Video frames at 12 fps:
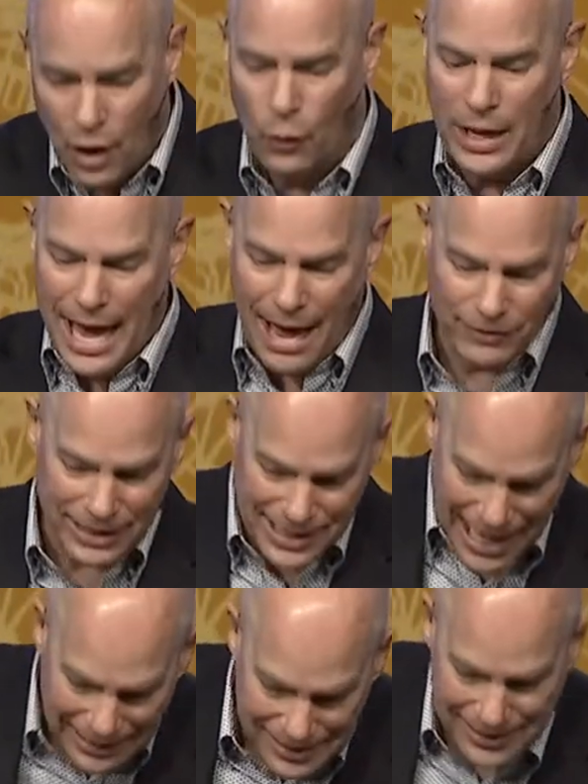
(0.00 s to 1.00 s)
We haven't
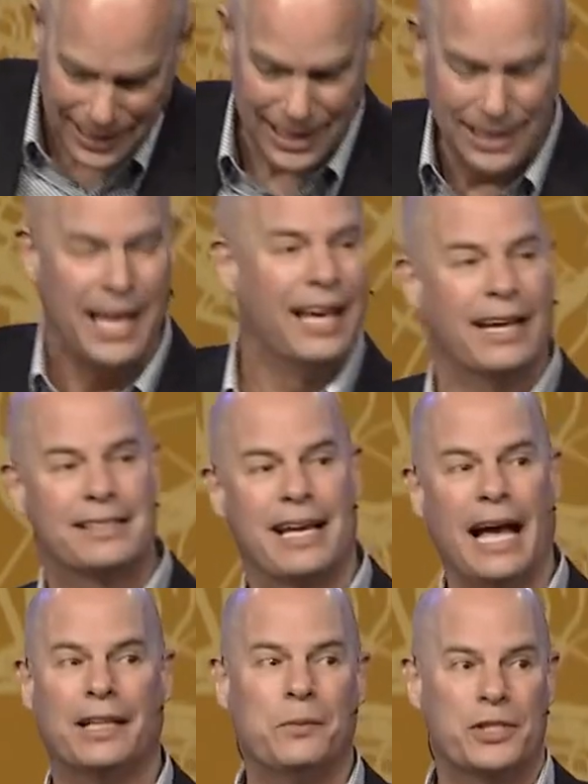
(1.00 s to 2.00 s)
yet seen
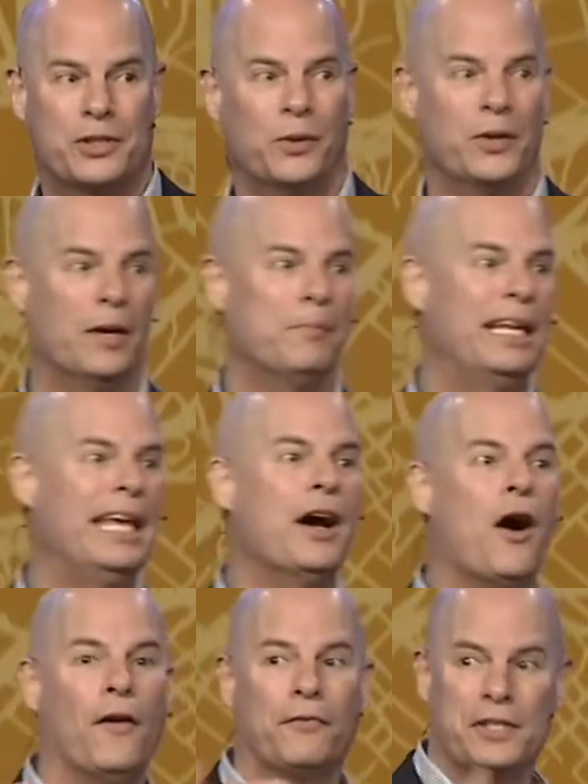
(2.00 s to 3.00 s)
exactly what's going on, but he
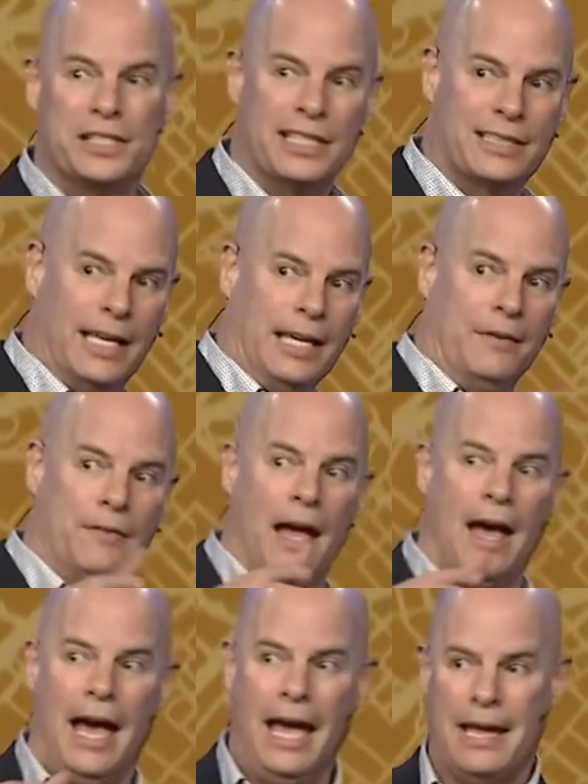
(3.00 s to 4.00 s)
offers this thing of,
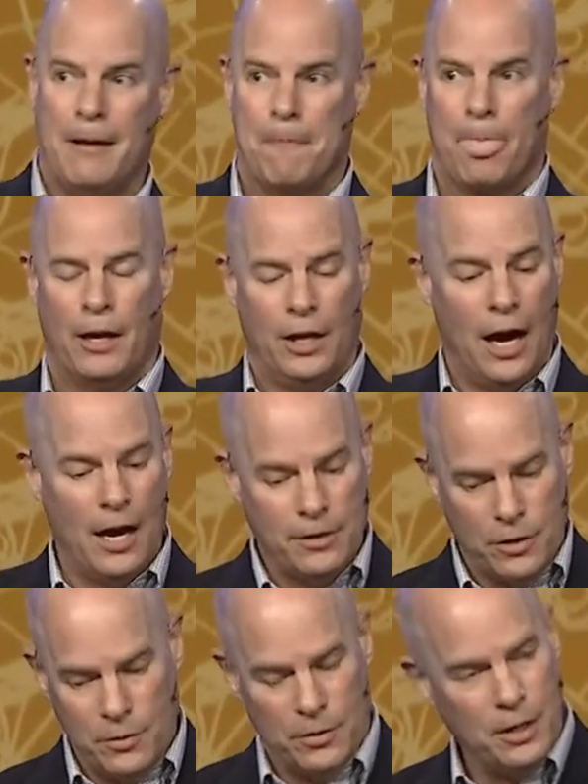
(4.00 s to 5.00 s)
hey, uh,
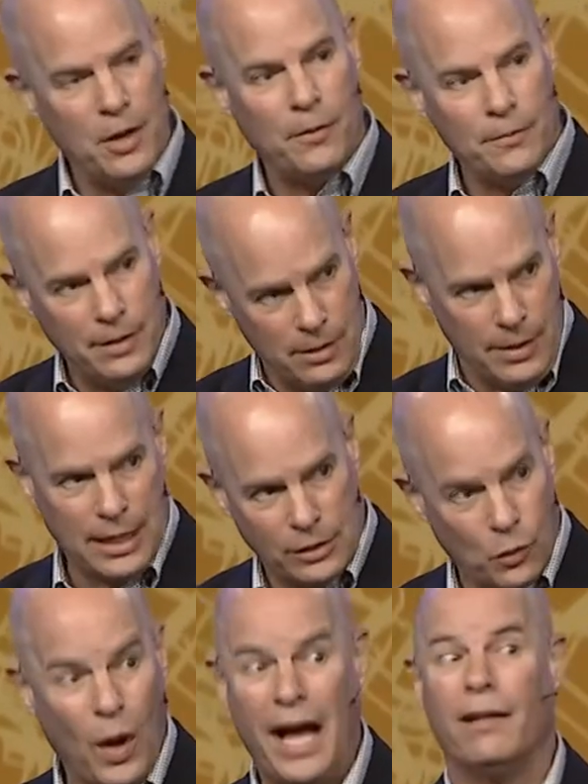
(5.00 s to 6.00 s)
you, you know, we got
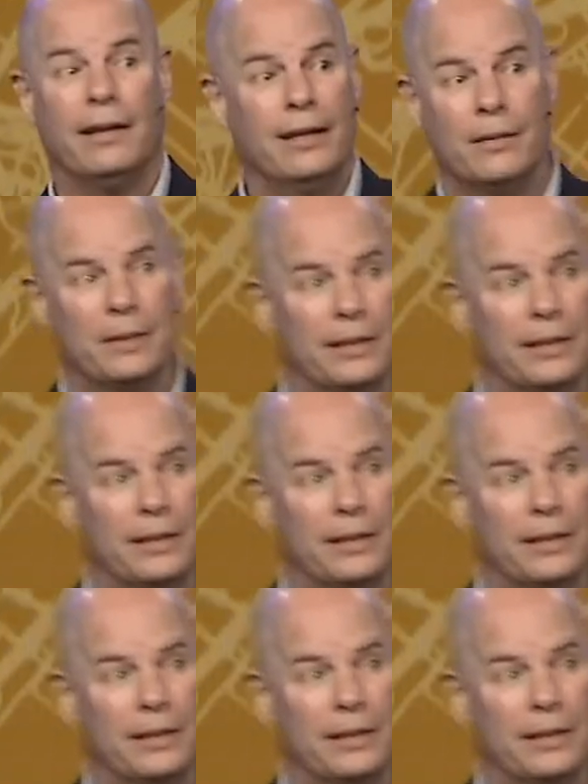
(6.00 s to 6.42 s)
the well here, but